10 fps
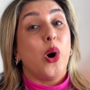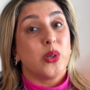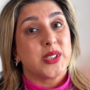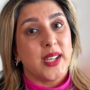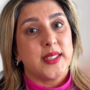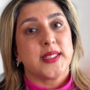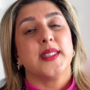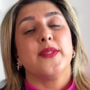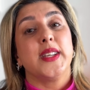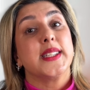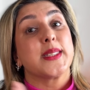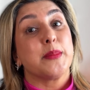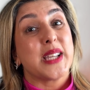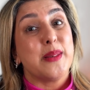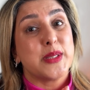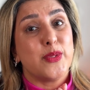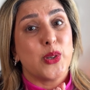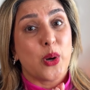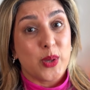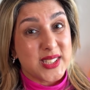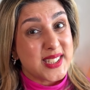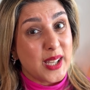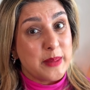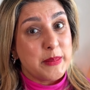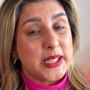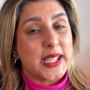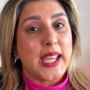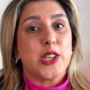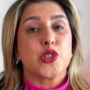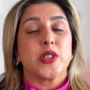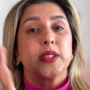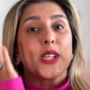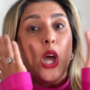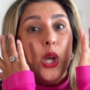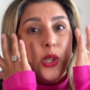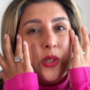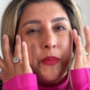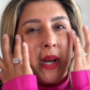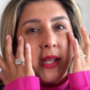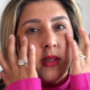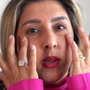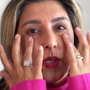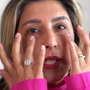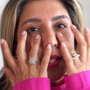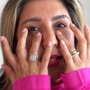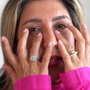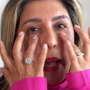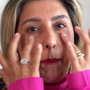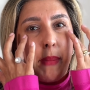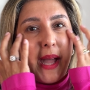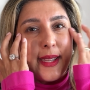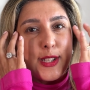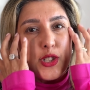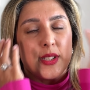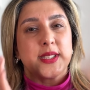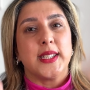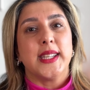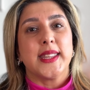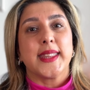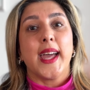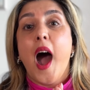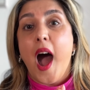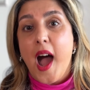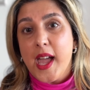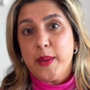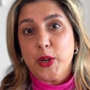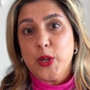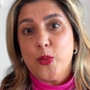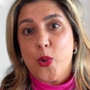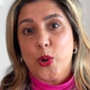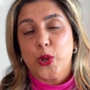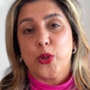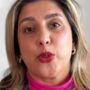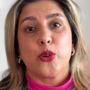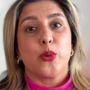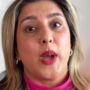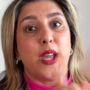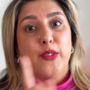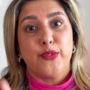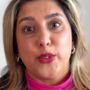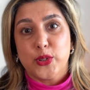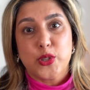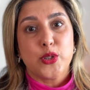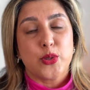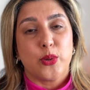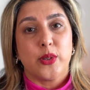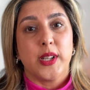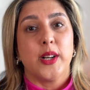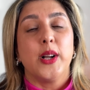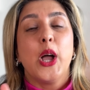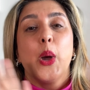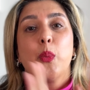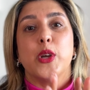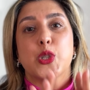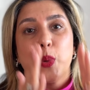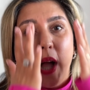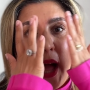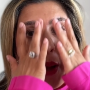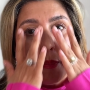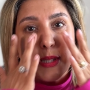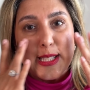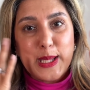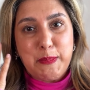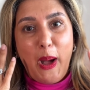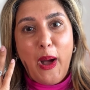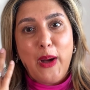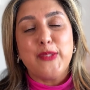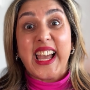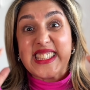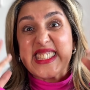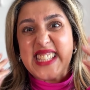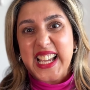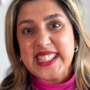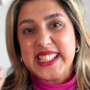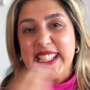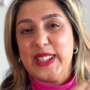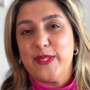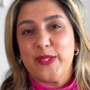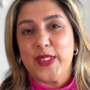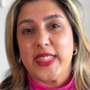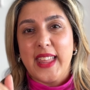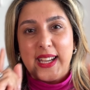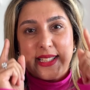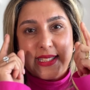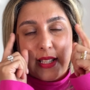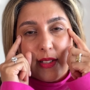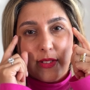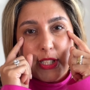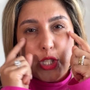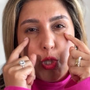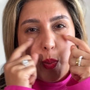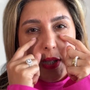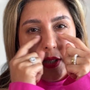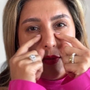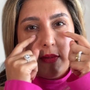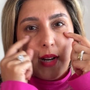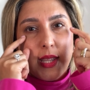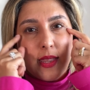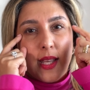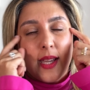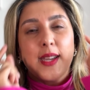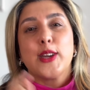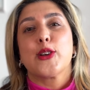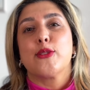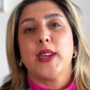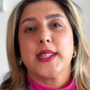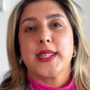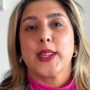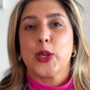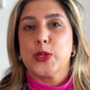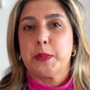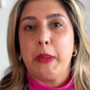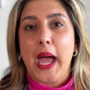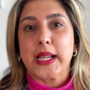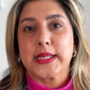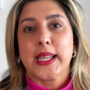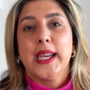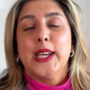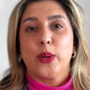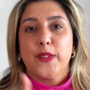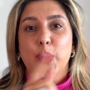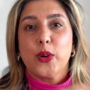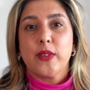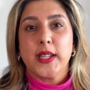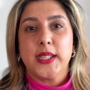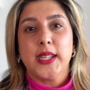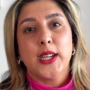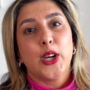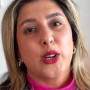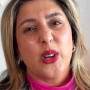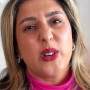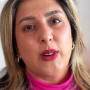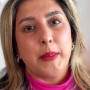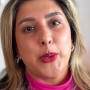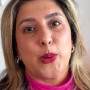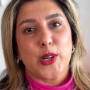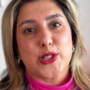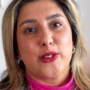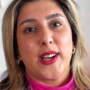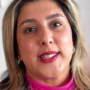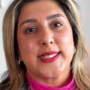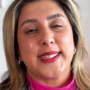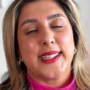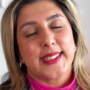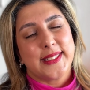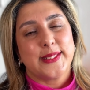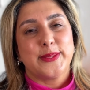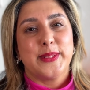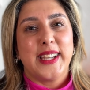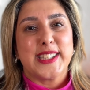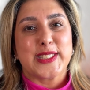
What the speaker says: alternatively, sometimes if you go on certain medications, you might notice that baggage underneath there. I am going to walk you through a full tutorial which will help depuff that stagnant lymph that is situated right there, creating those bags. So if you're ready, go grab your Gua Sha Cryo stick and let's